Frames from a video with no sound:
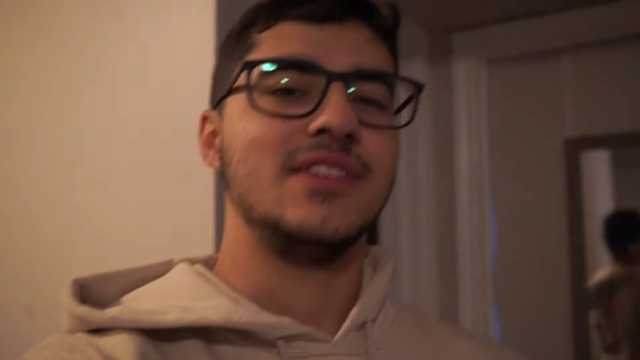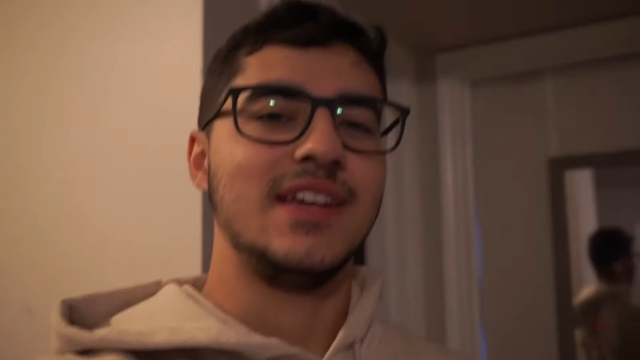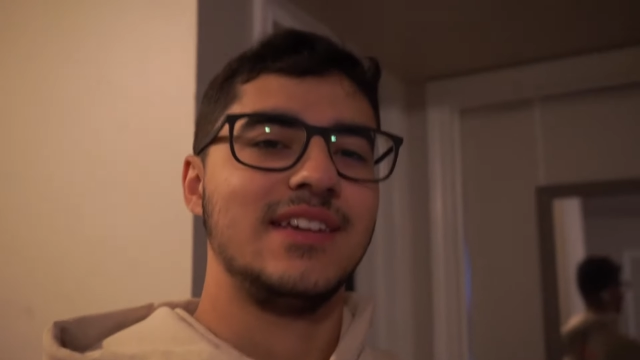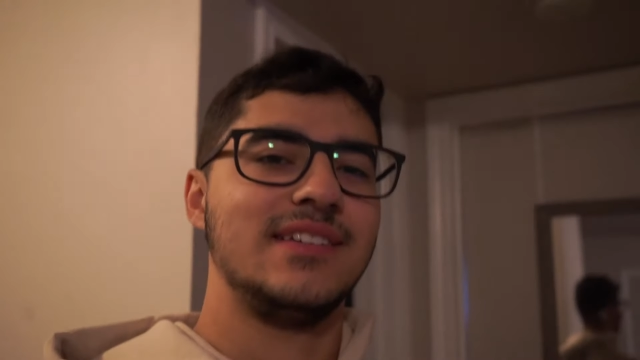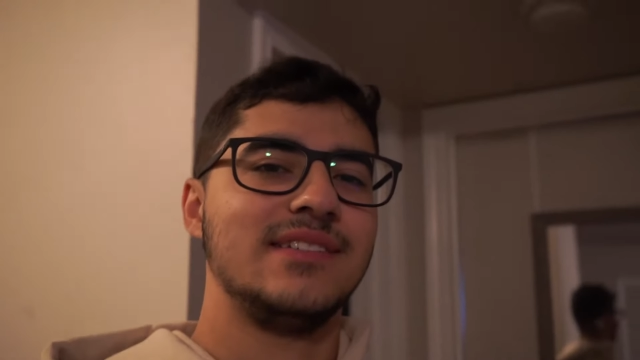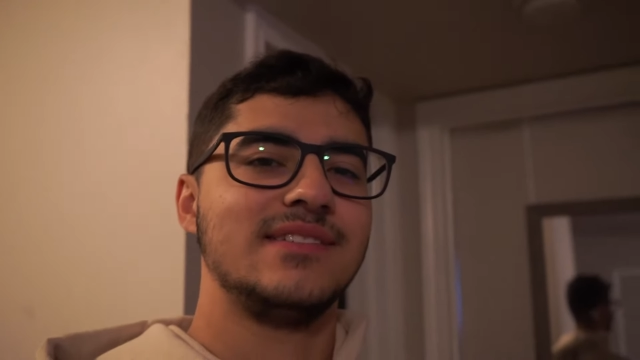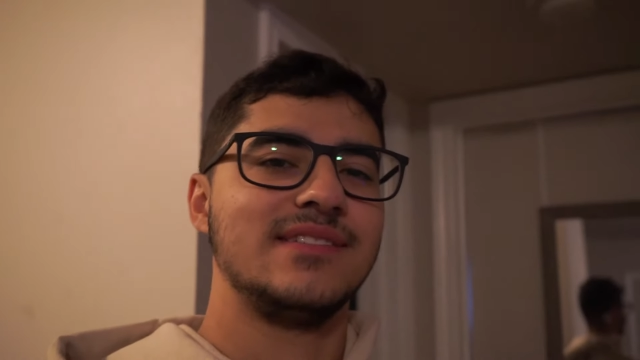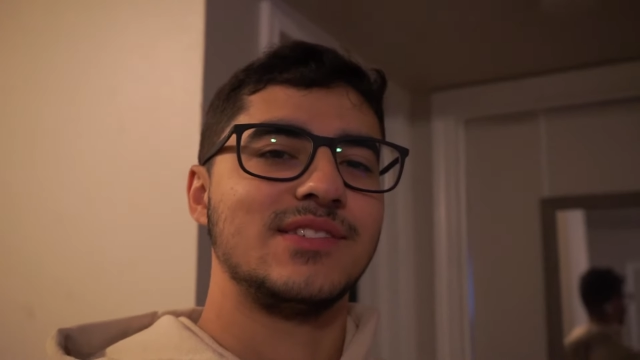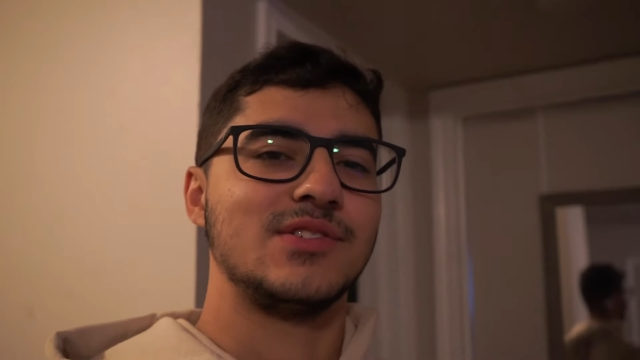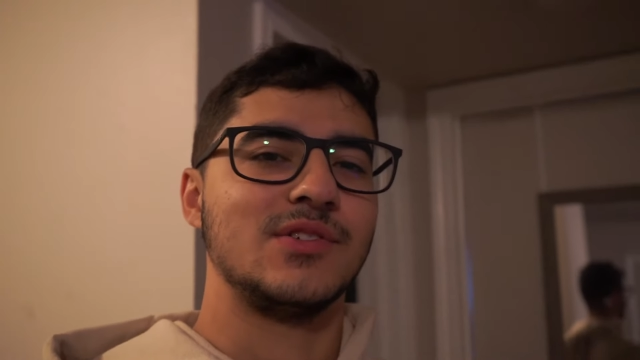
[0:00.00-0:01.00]
day.
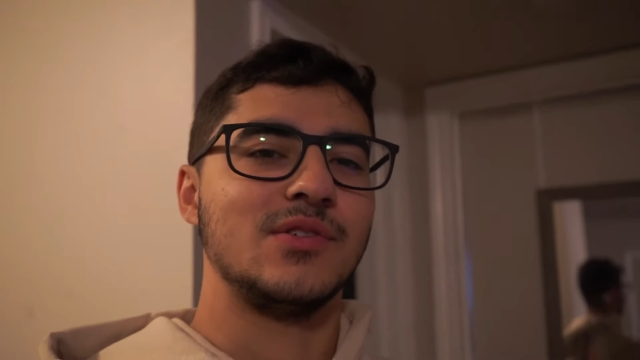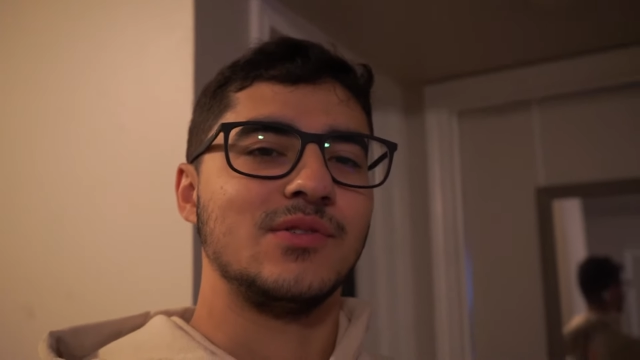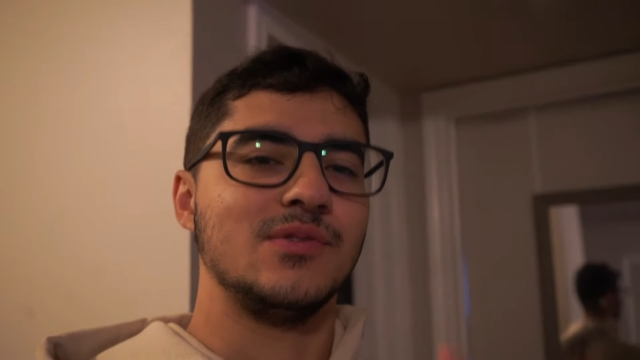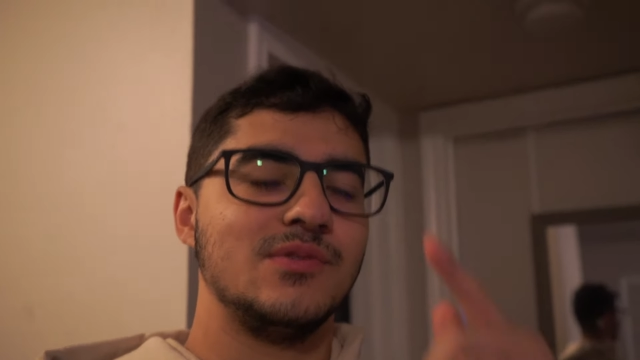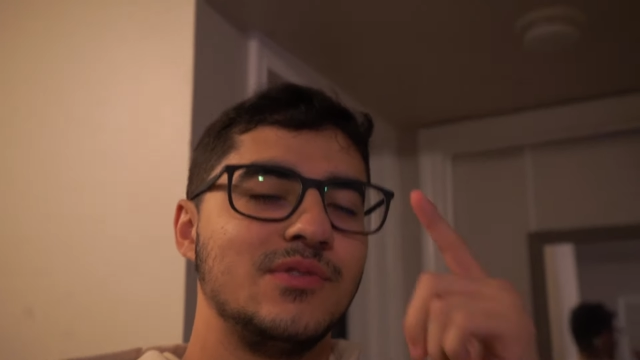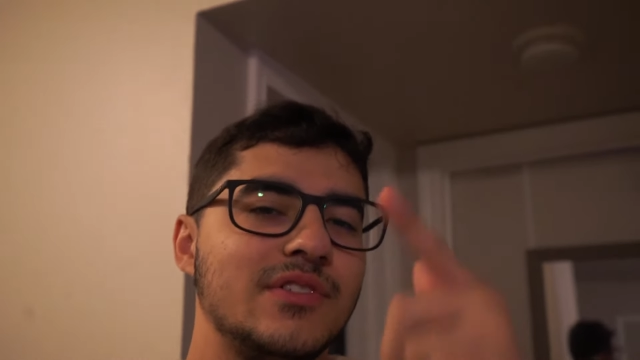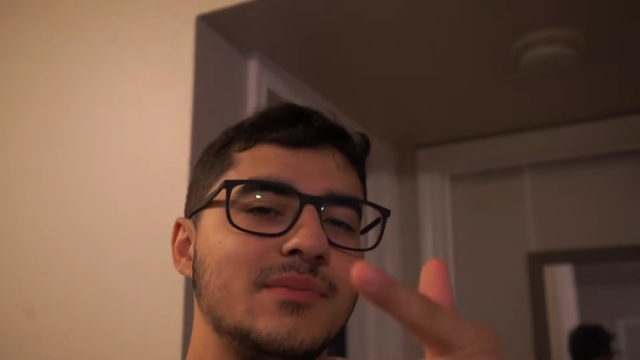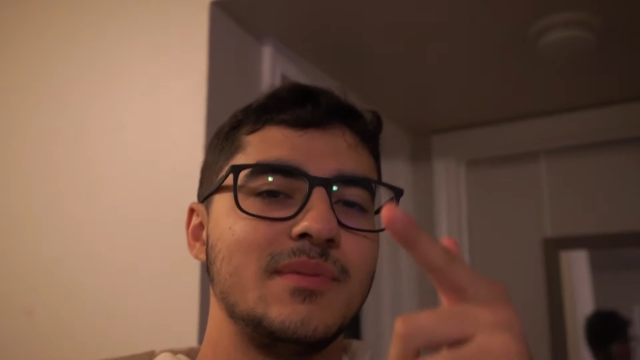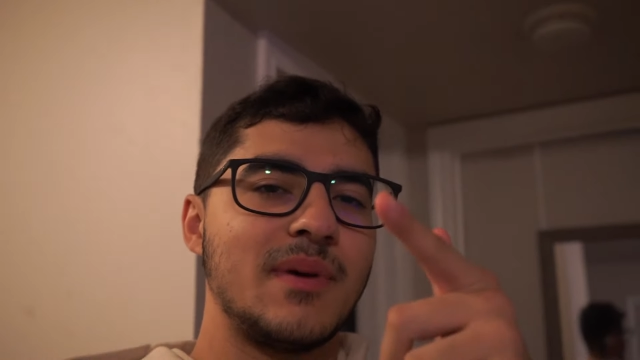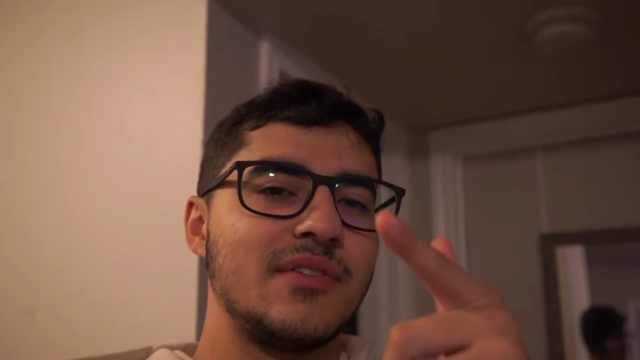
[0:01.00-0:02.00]
So I'm
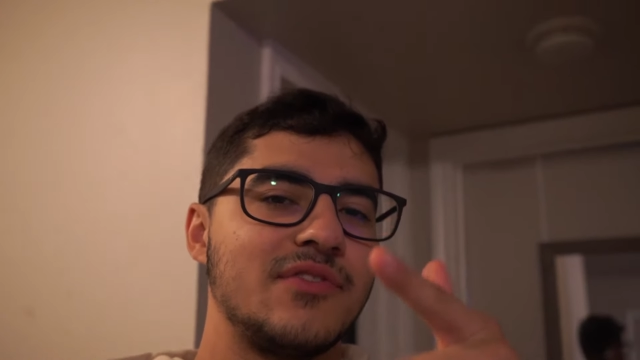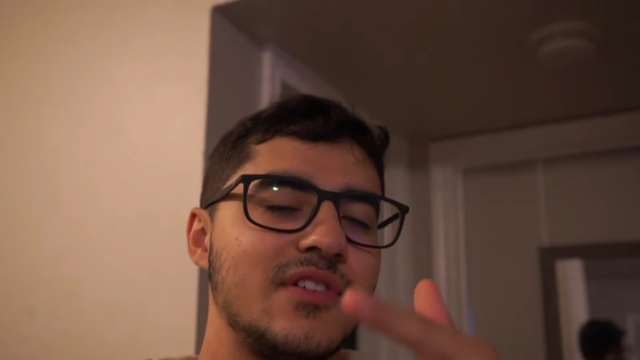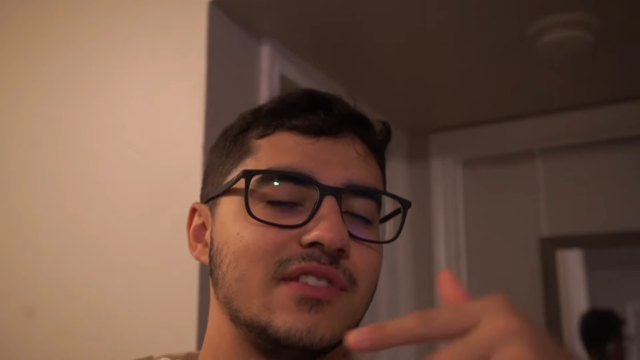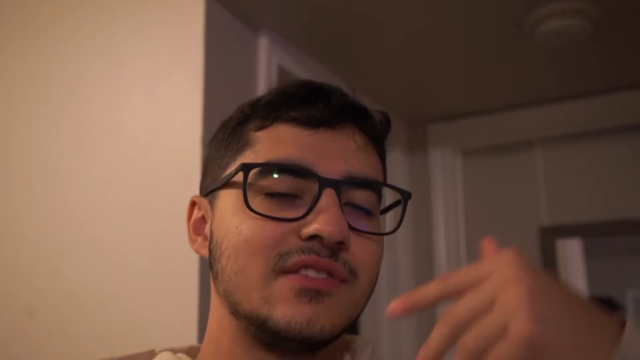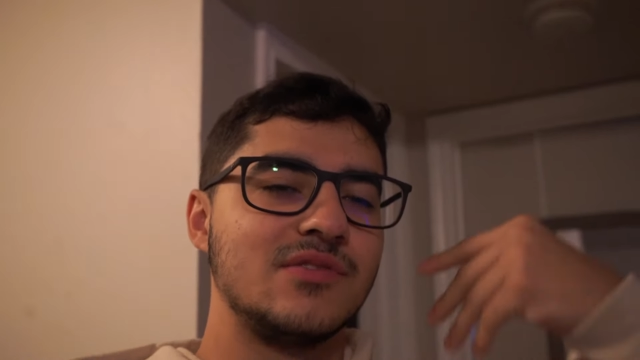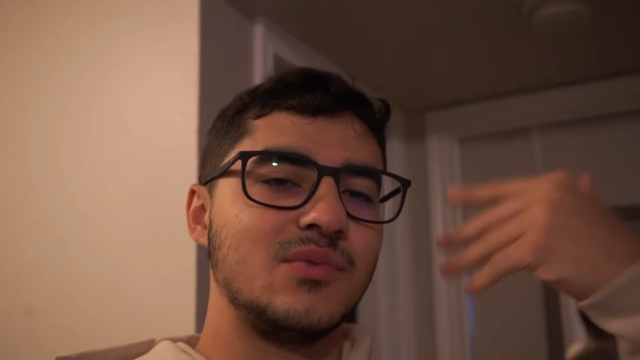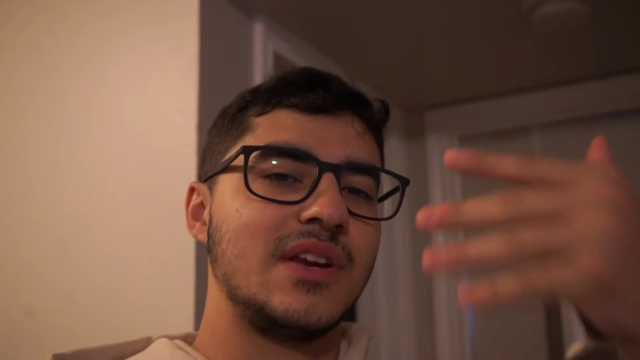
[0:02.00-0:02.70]
gonna meet my friends.